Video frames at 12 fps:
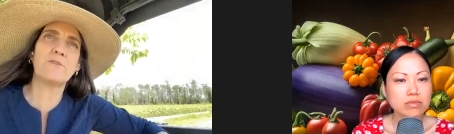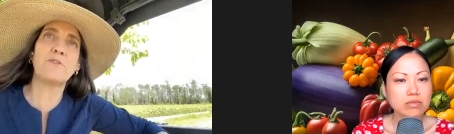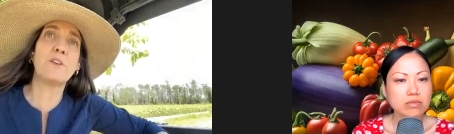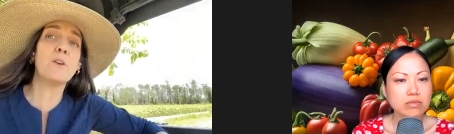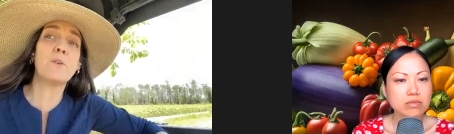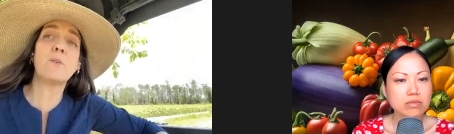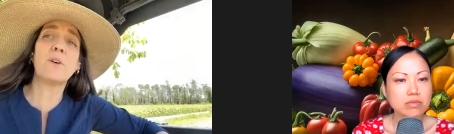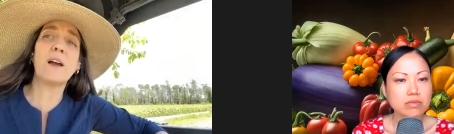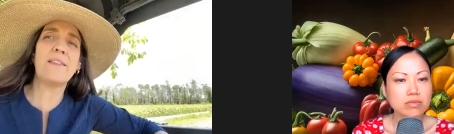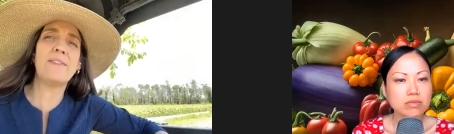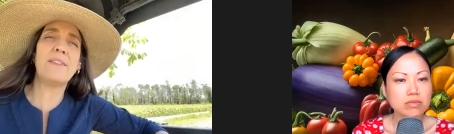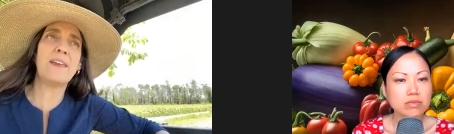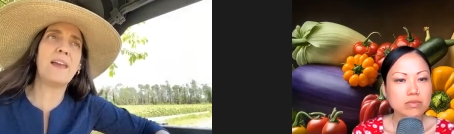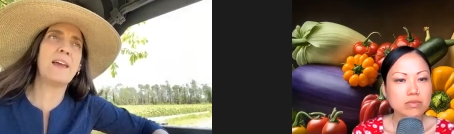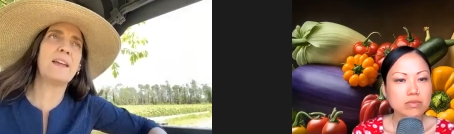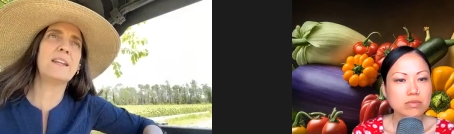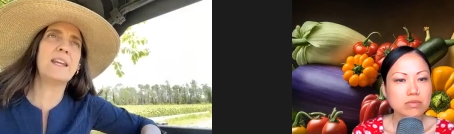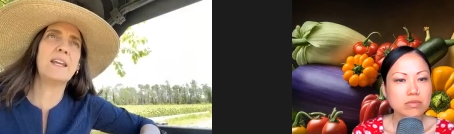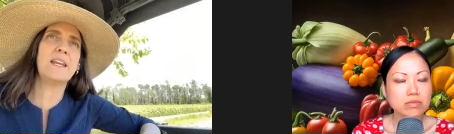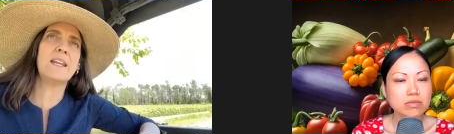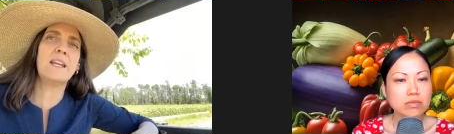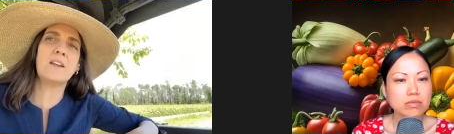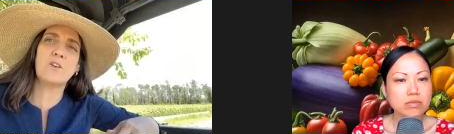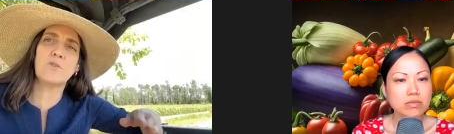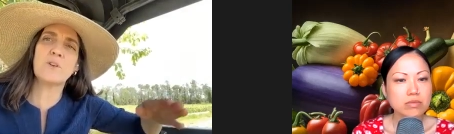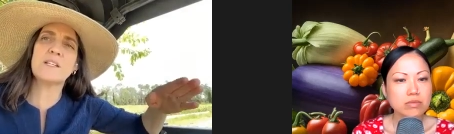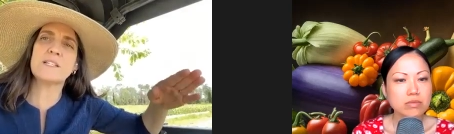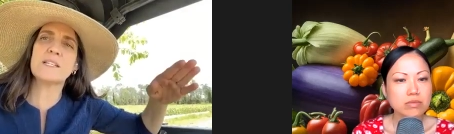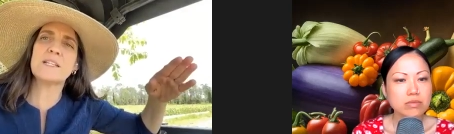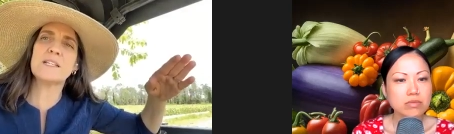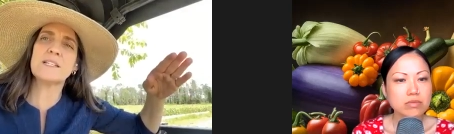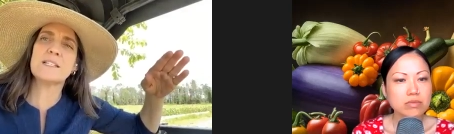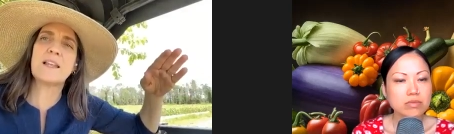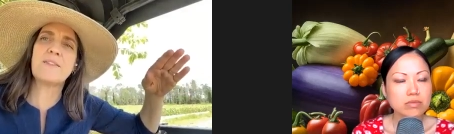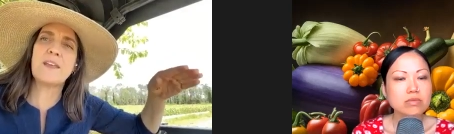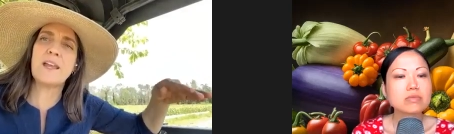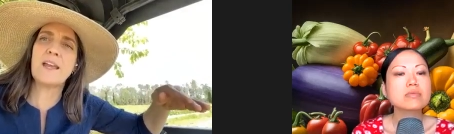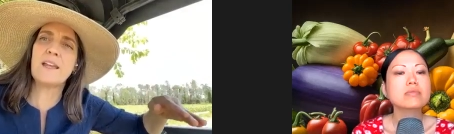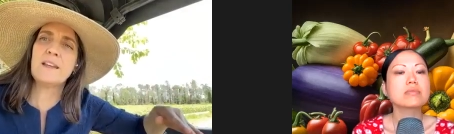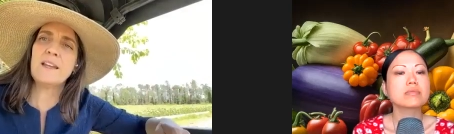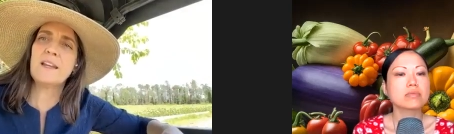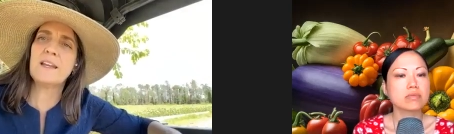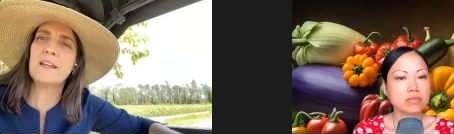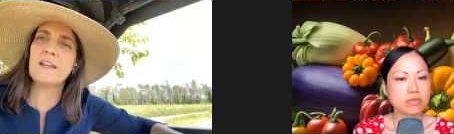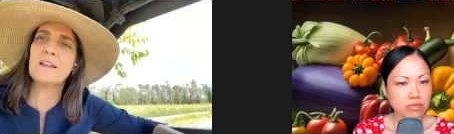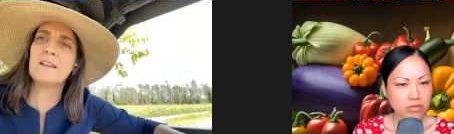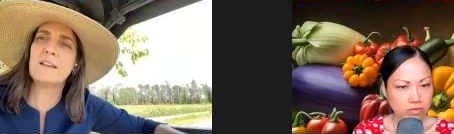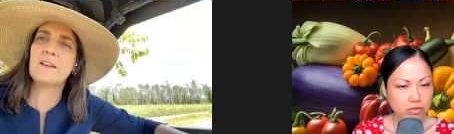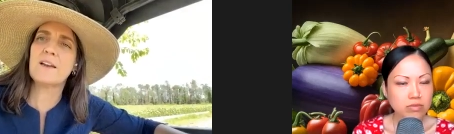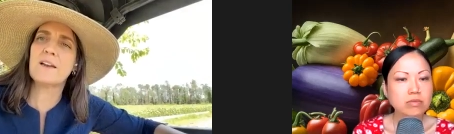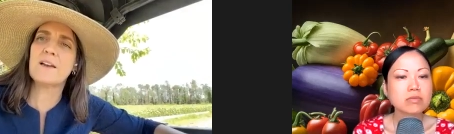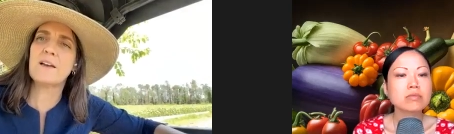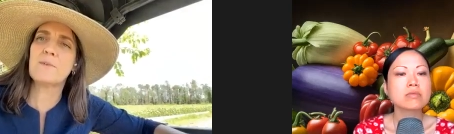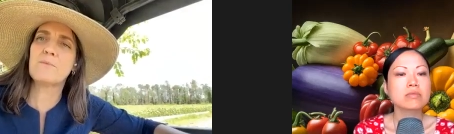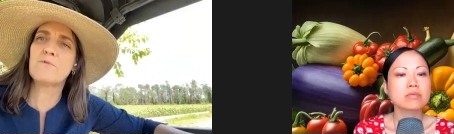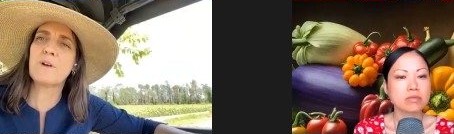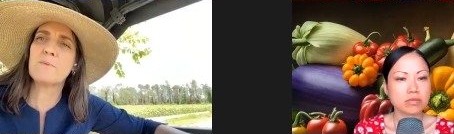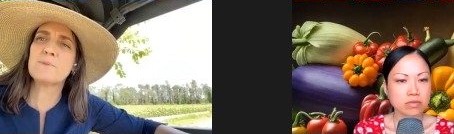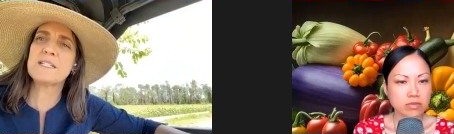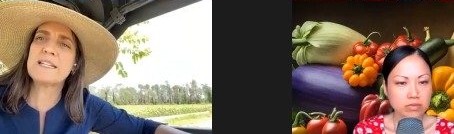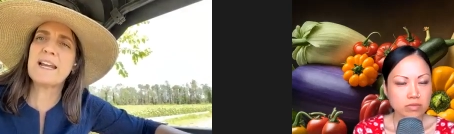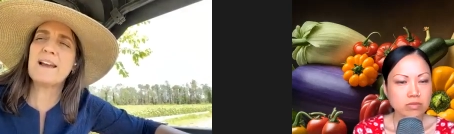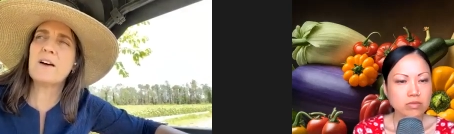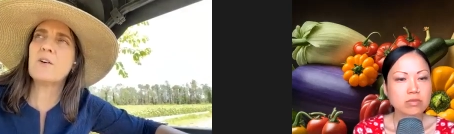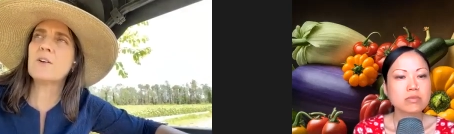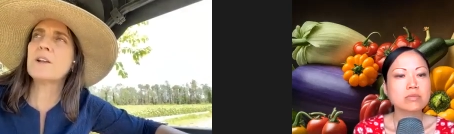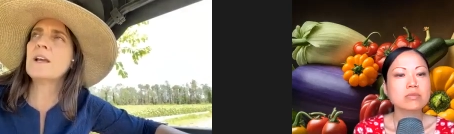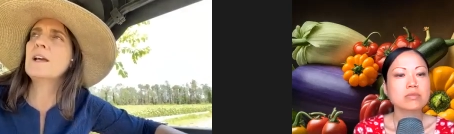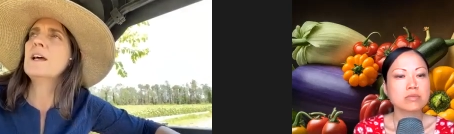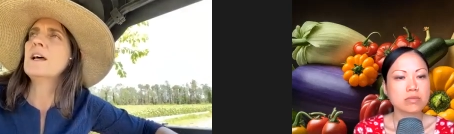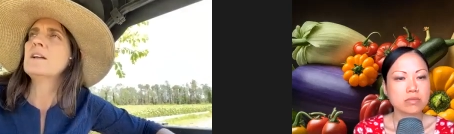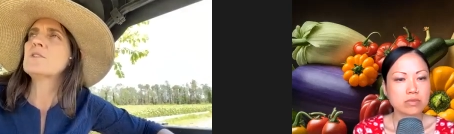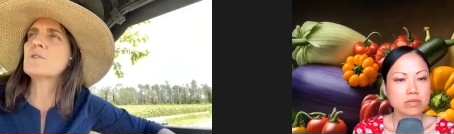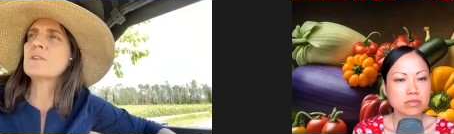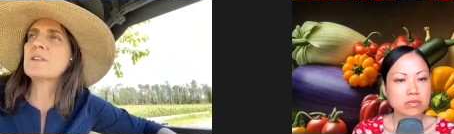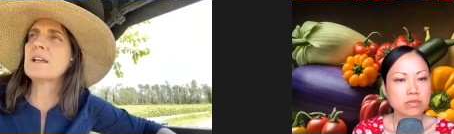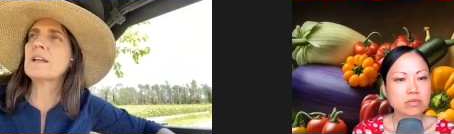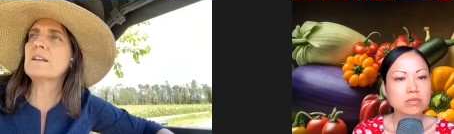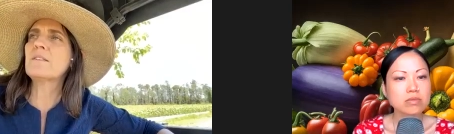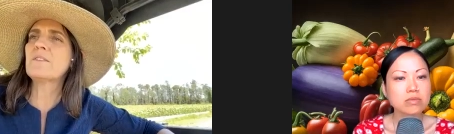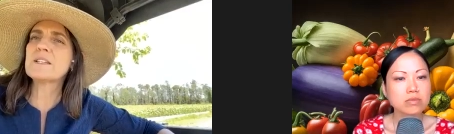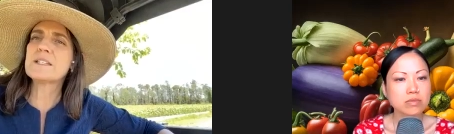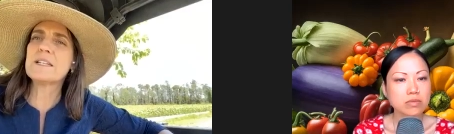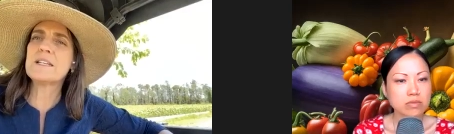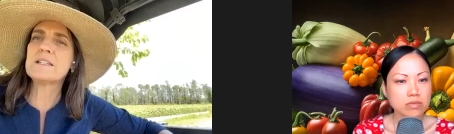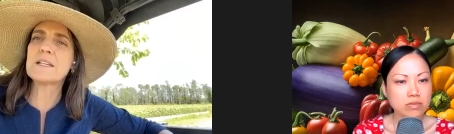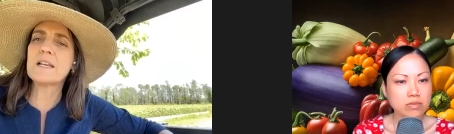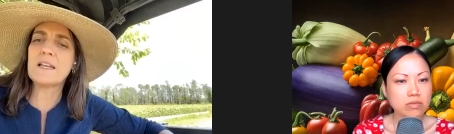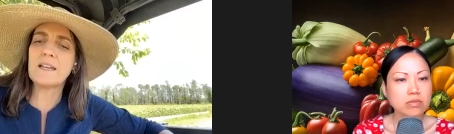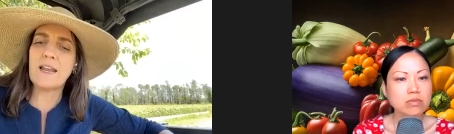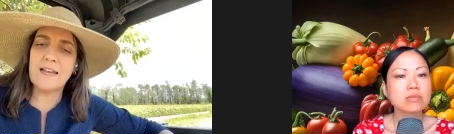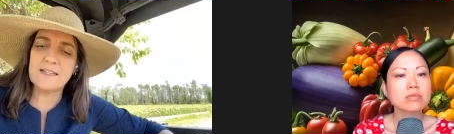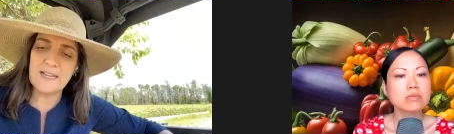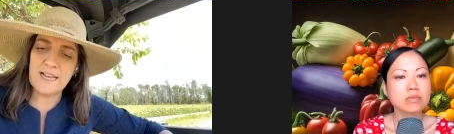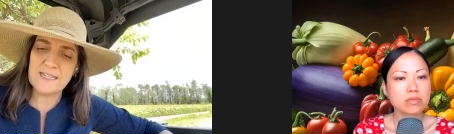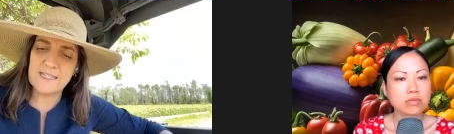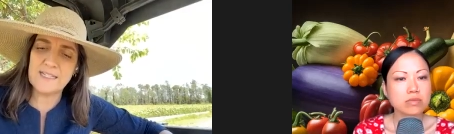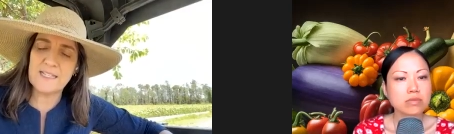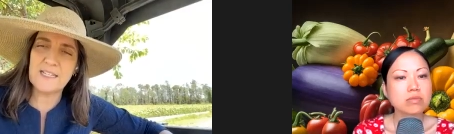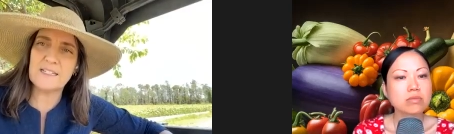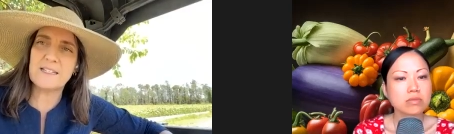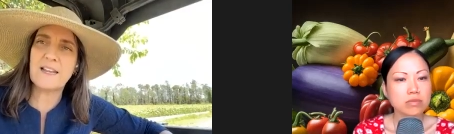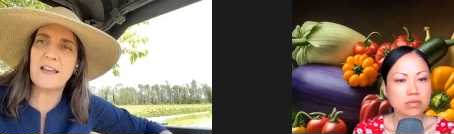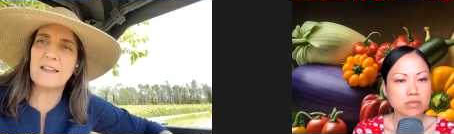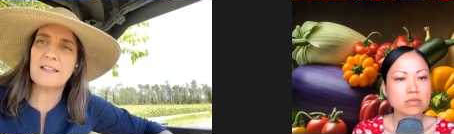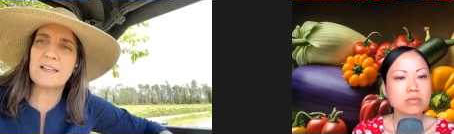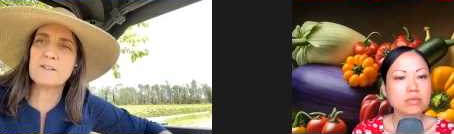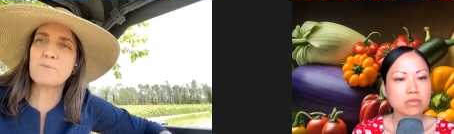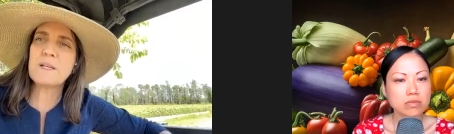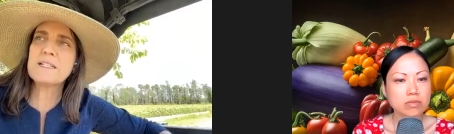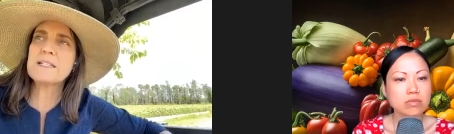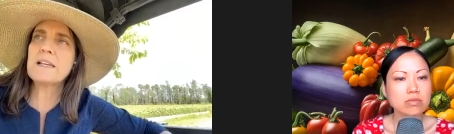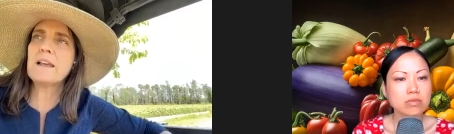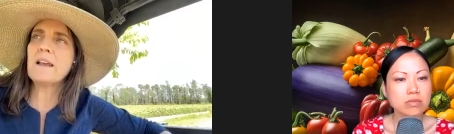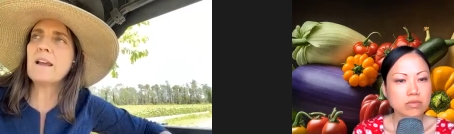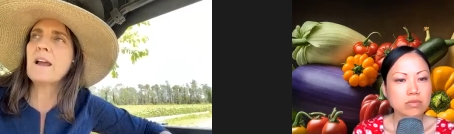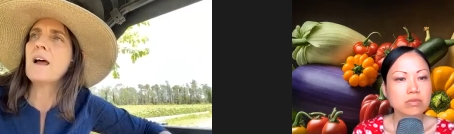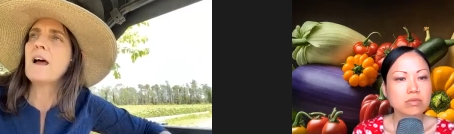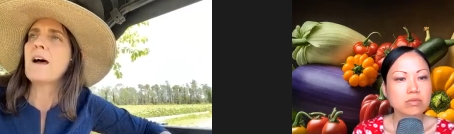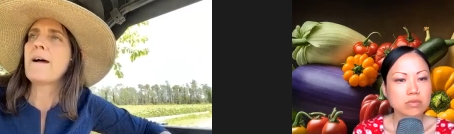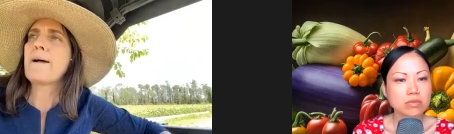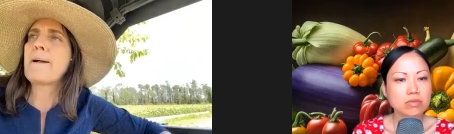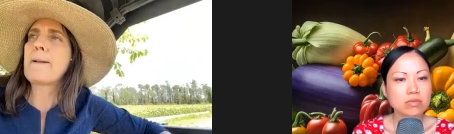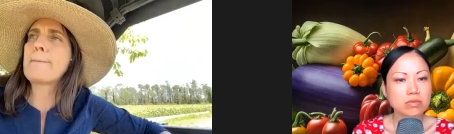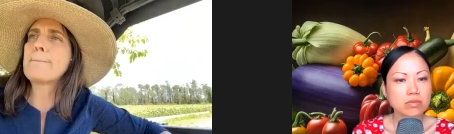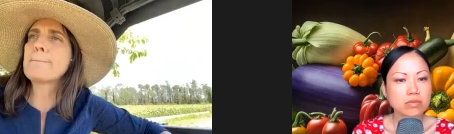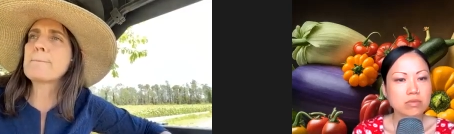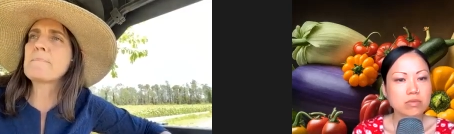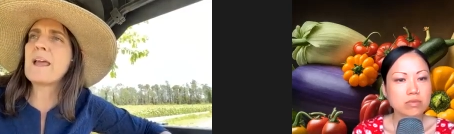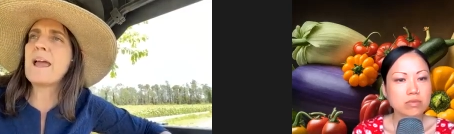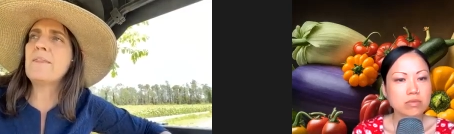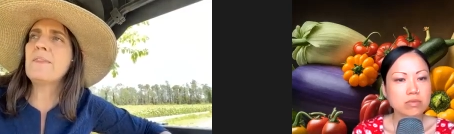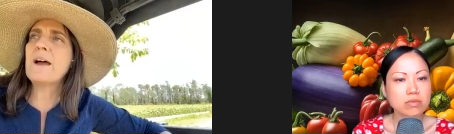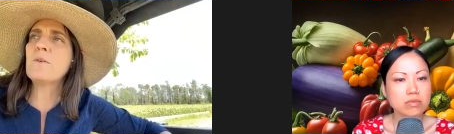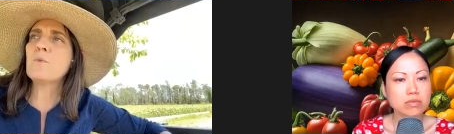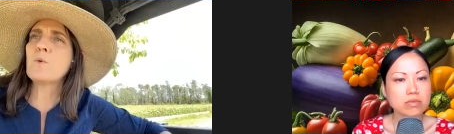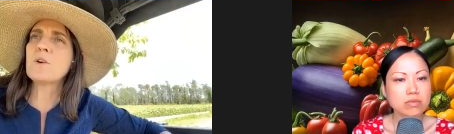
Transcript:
Speaker 1: a few, and then it increases and then it um, ramps down toward the end of the season as, as things get less busy. Um, and that